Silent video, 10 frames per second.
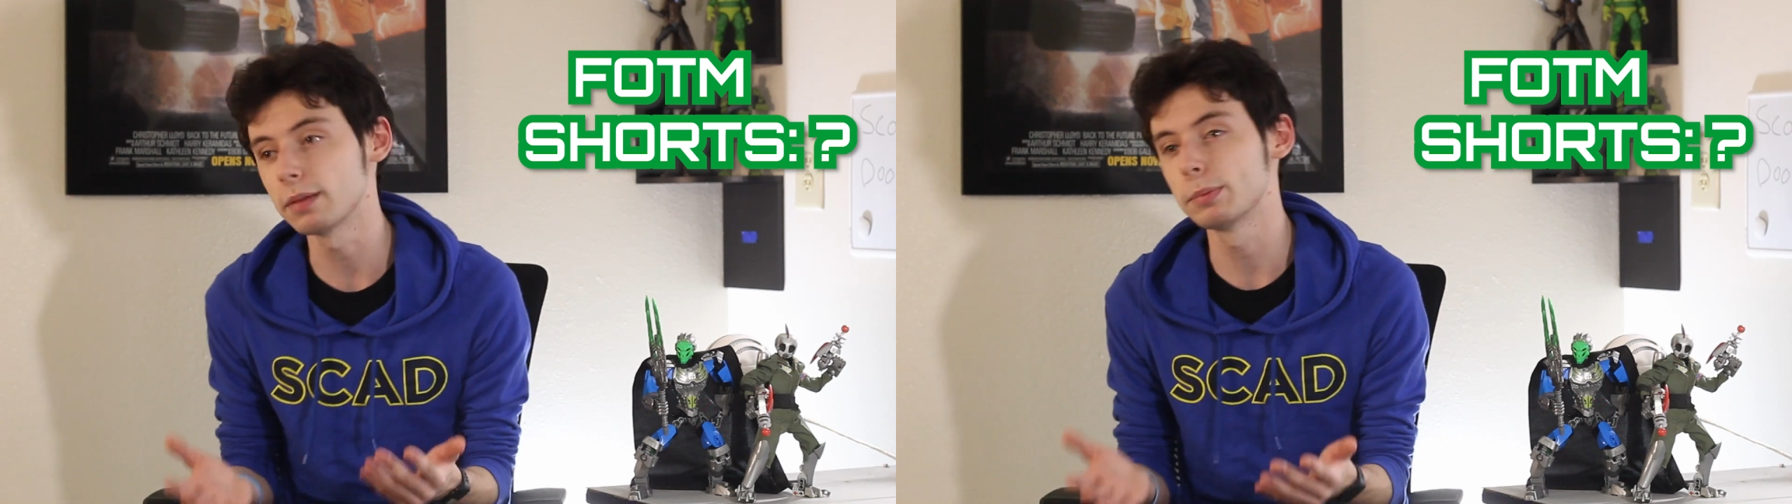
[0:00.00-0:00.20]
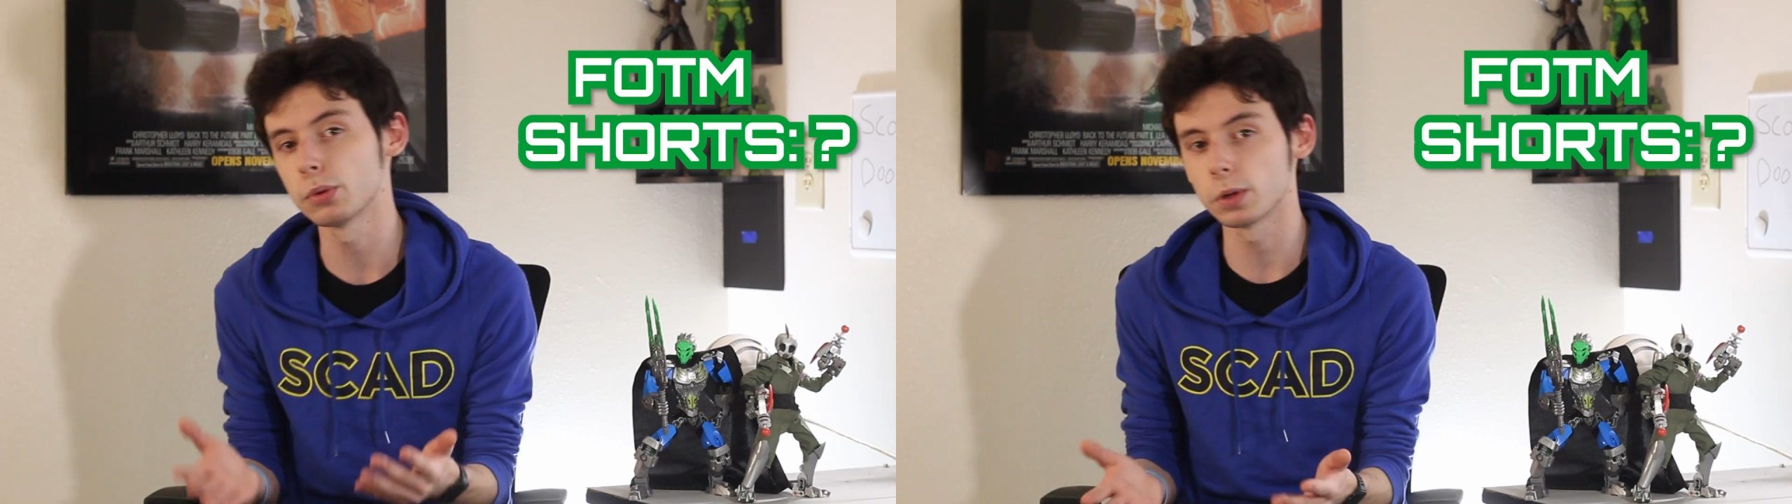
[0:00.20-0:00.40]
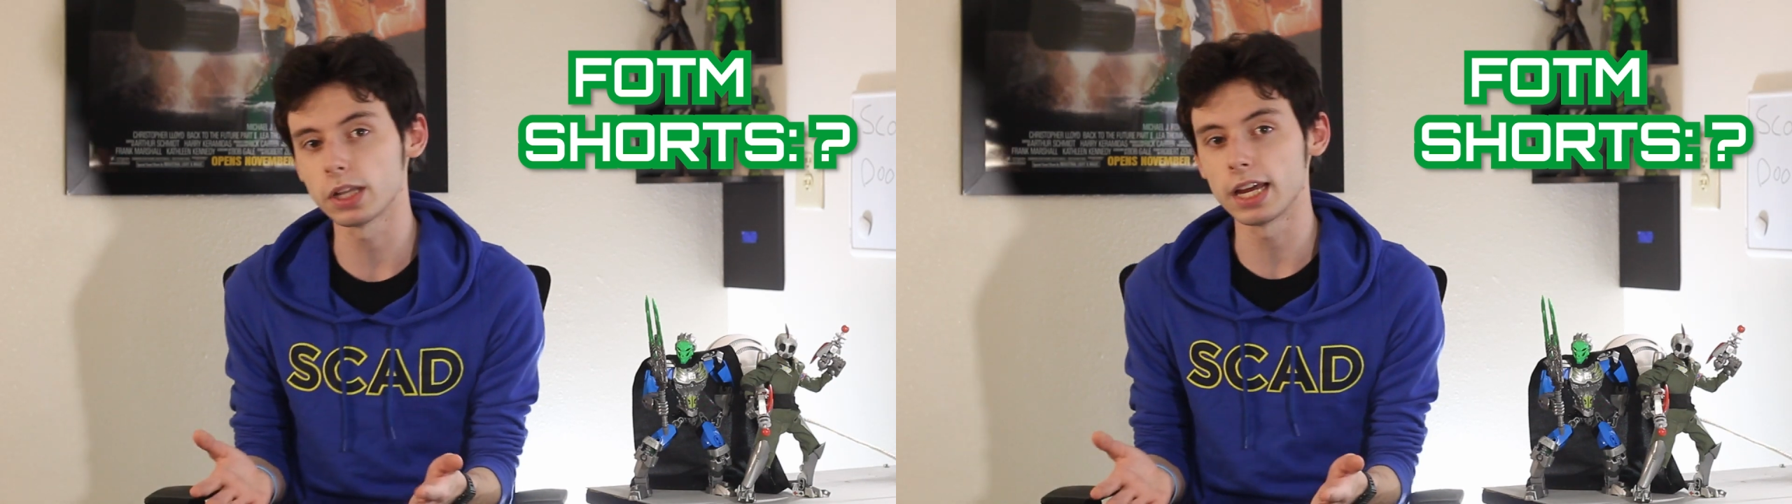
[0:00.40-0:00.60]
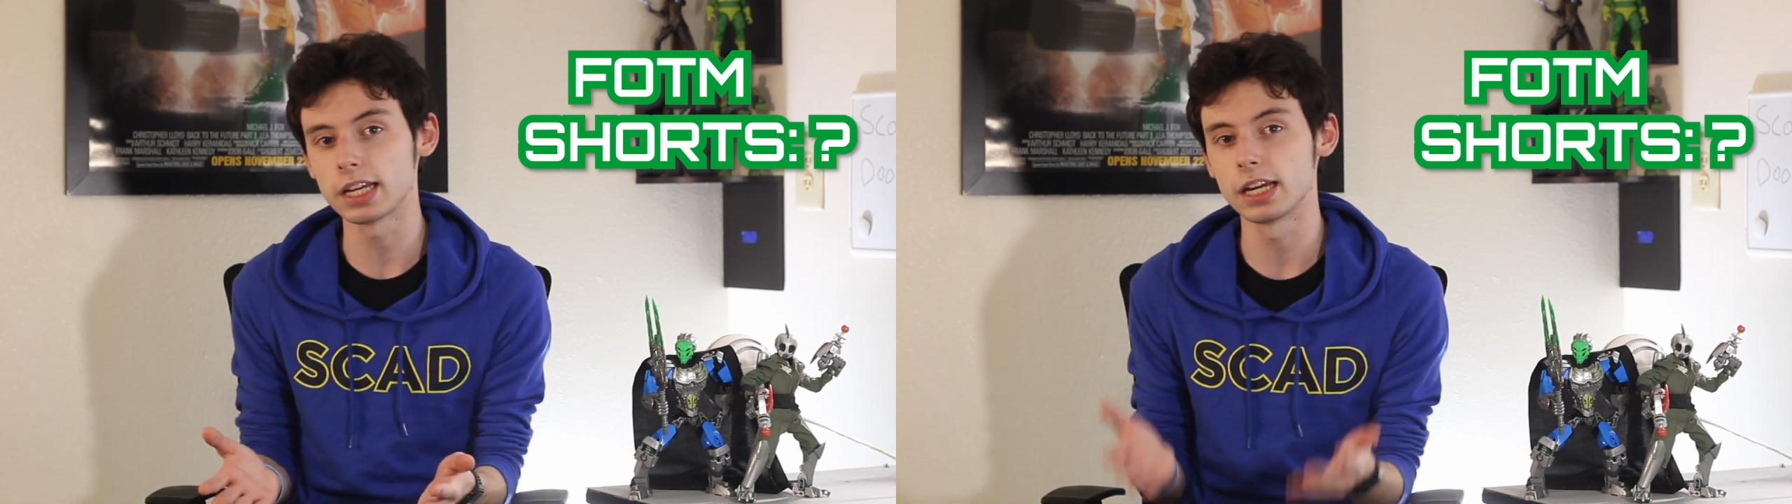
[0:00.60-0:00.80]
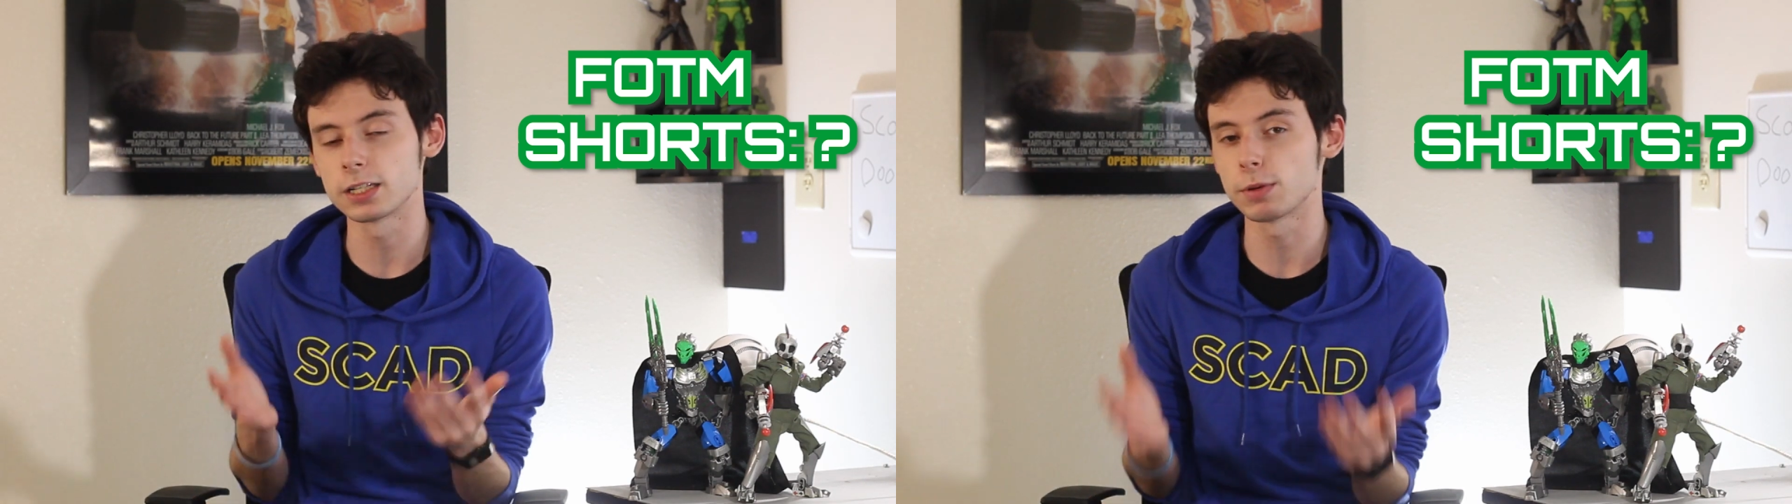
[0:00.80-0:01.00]
I think people will
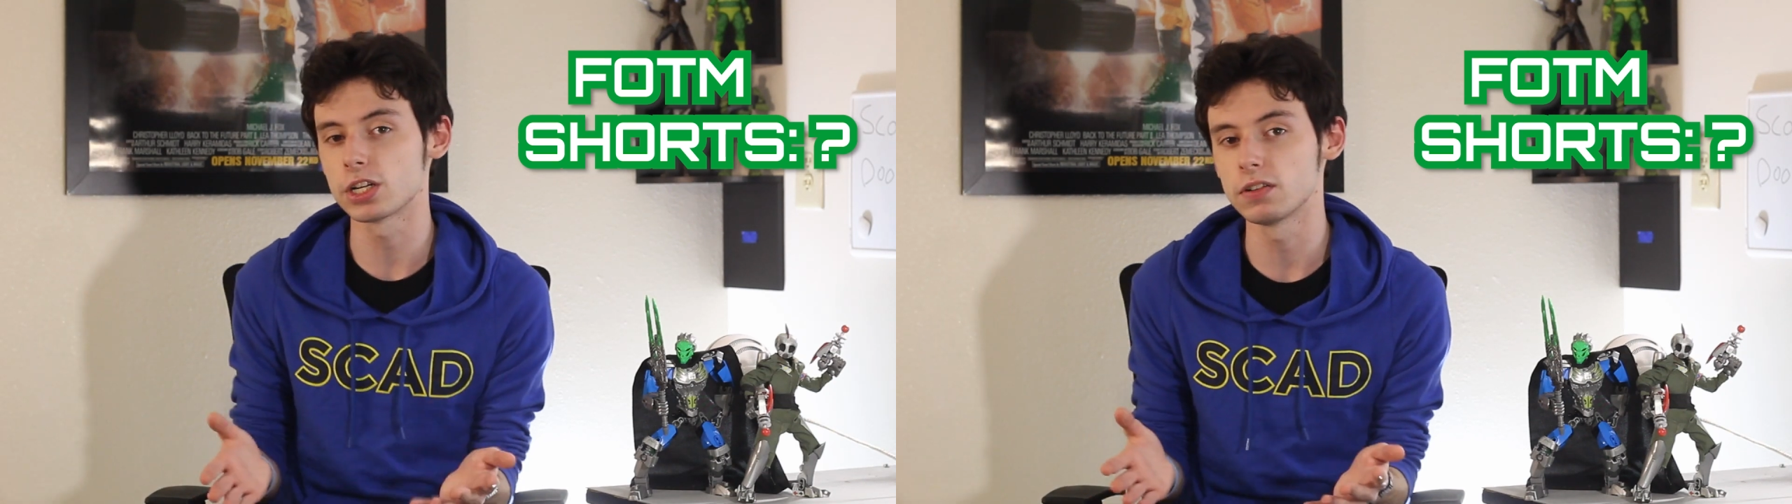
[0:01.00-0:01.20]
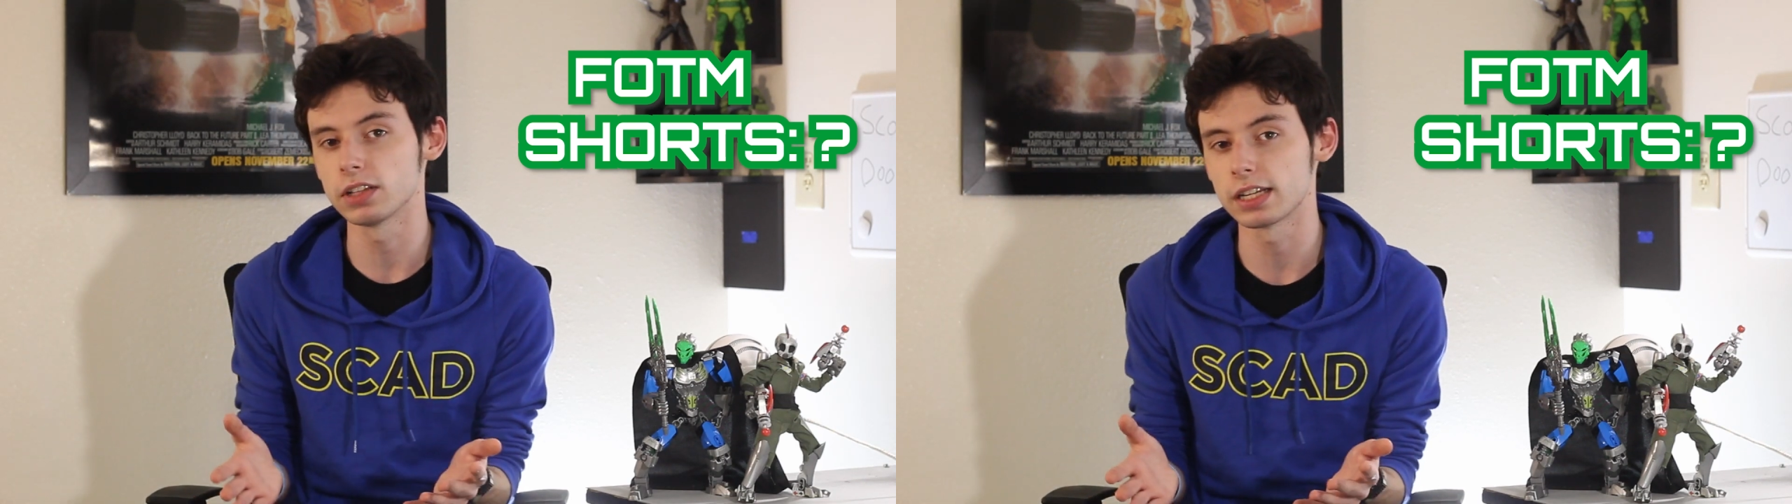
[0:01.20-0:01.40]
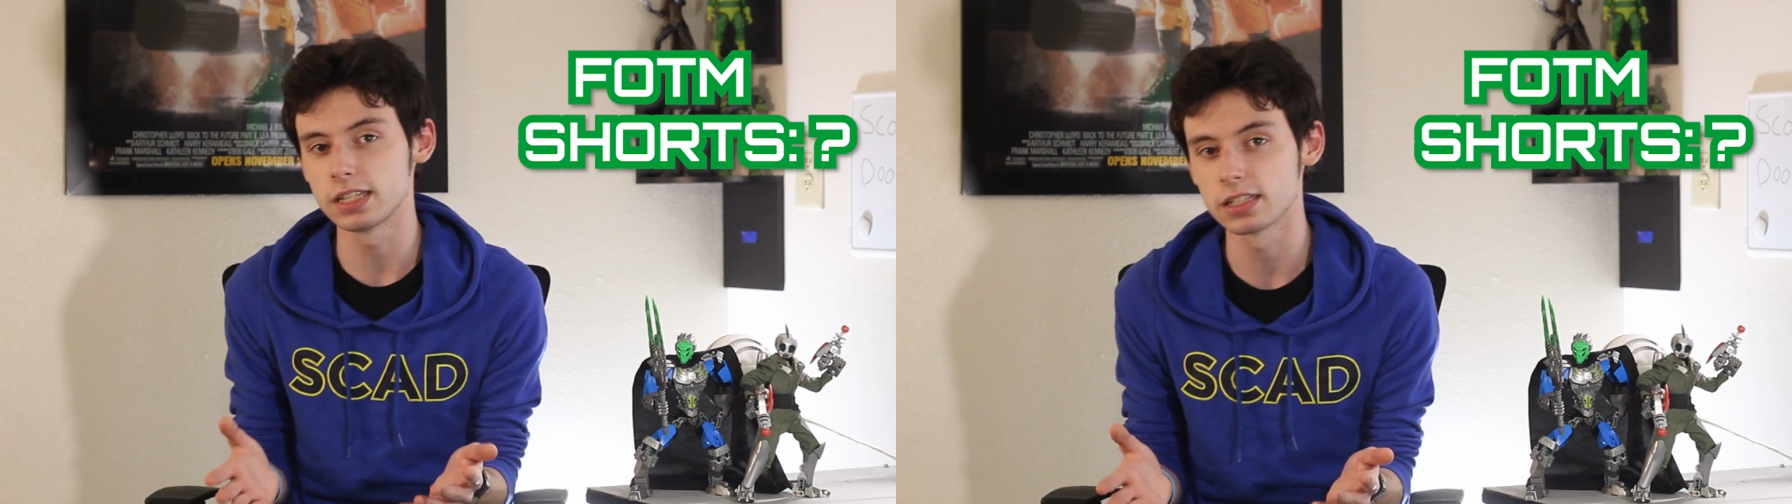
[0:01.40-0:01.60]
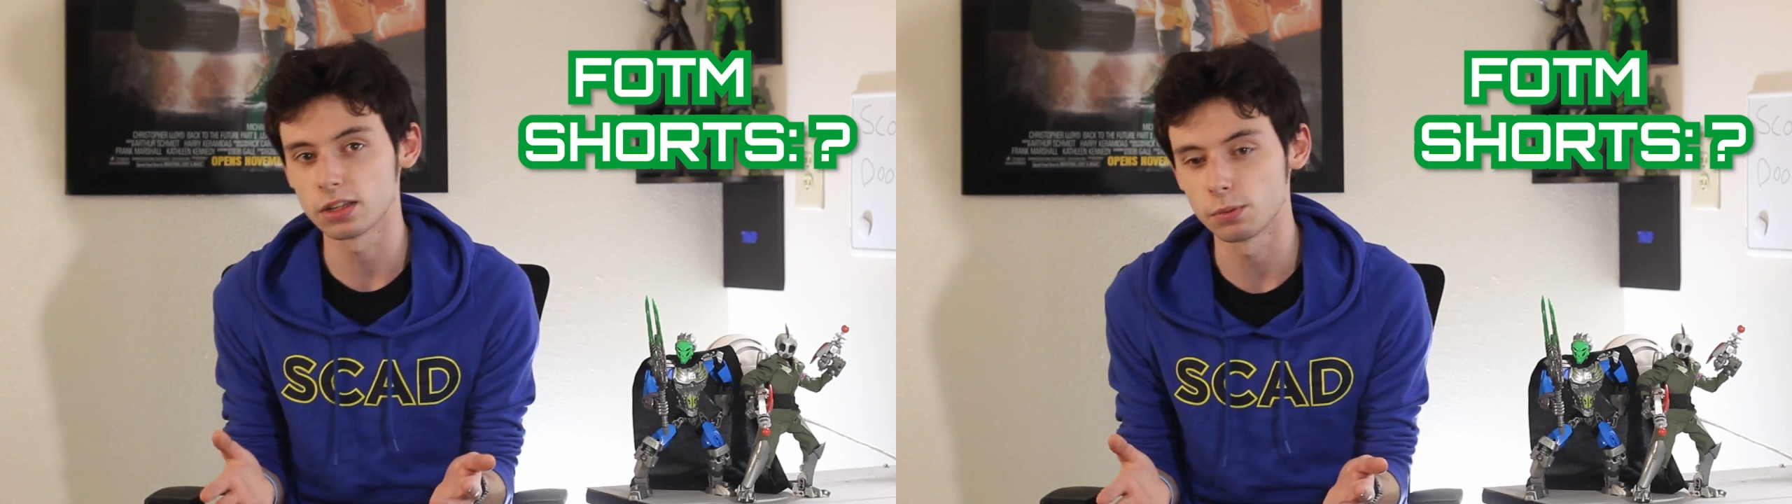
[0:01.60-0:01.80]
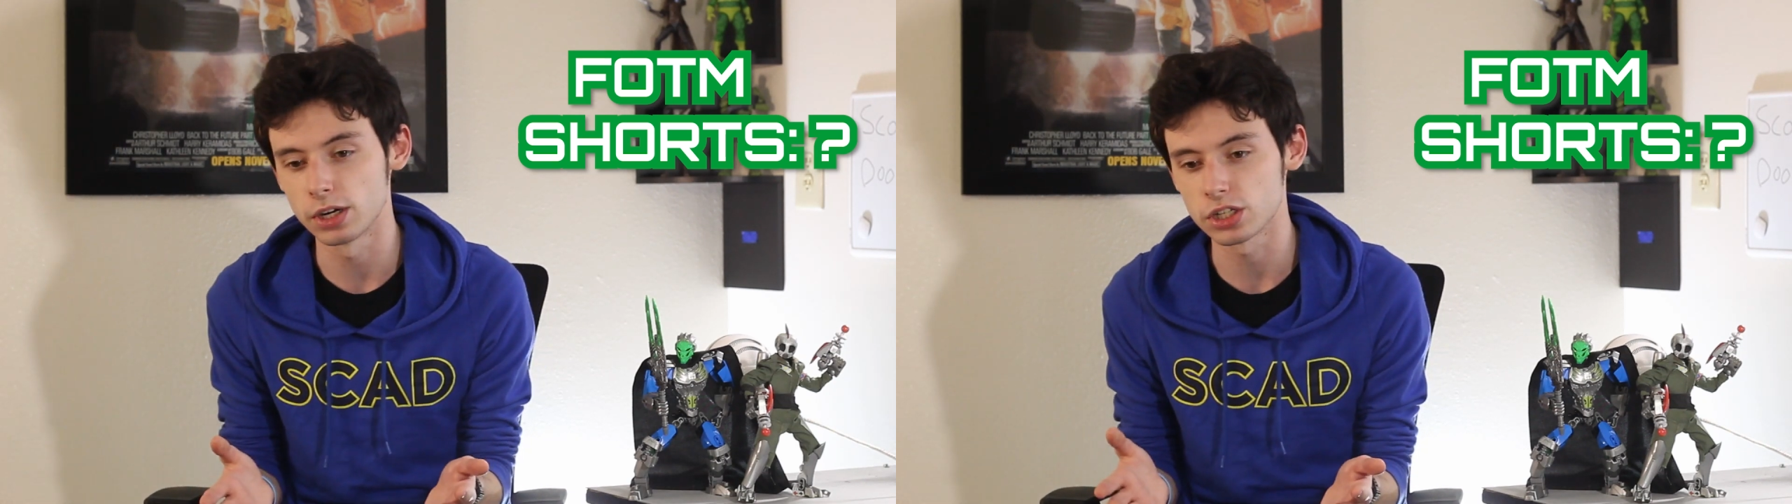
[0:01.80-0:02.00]
like it, especially if you like
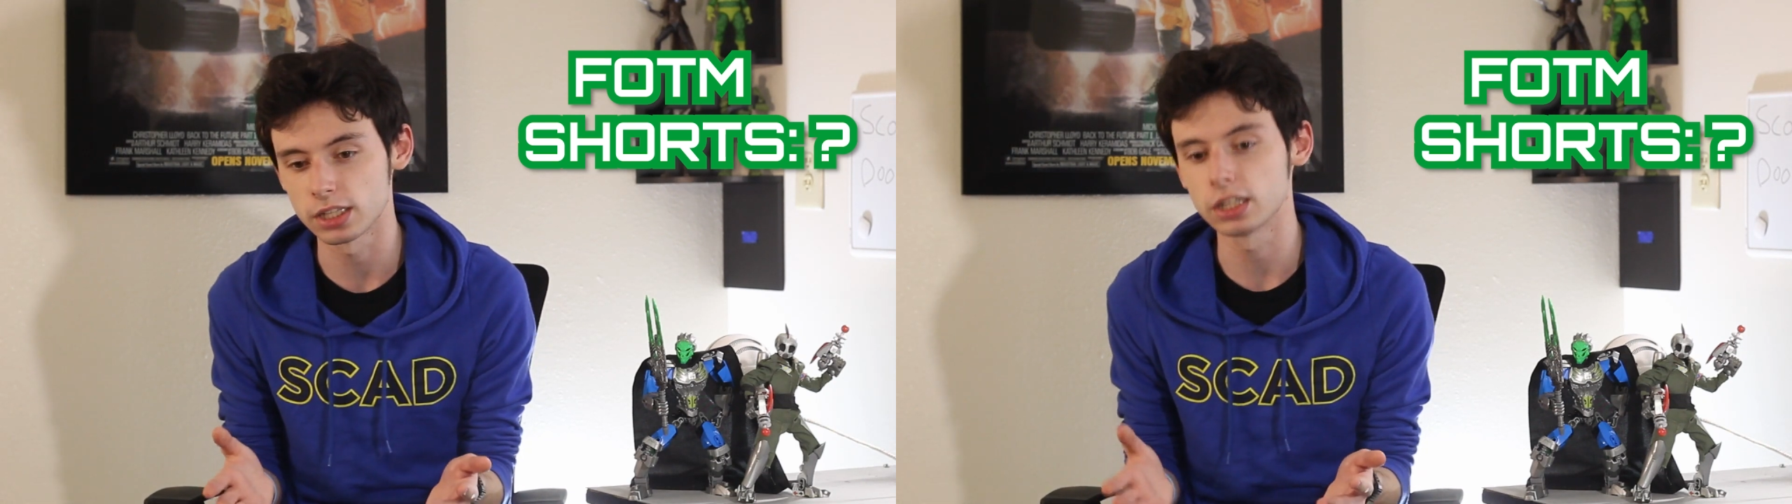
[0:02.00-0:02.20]
Season of the Witch.